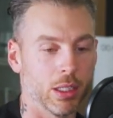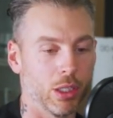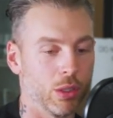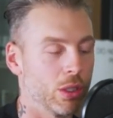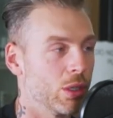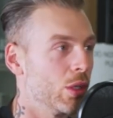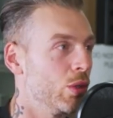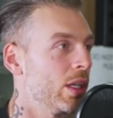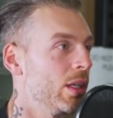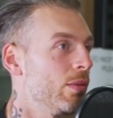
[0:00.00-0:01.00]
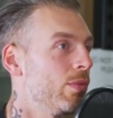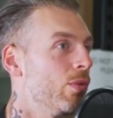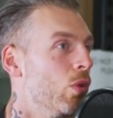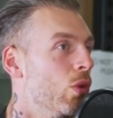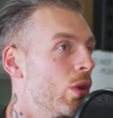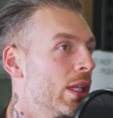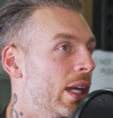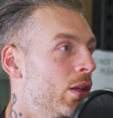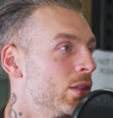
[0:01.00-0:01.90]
you're looking for that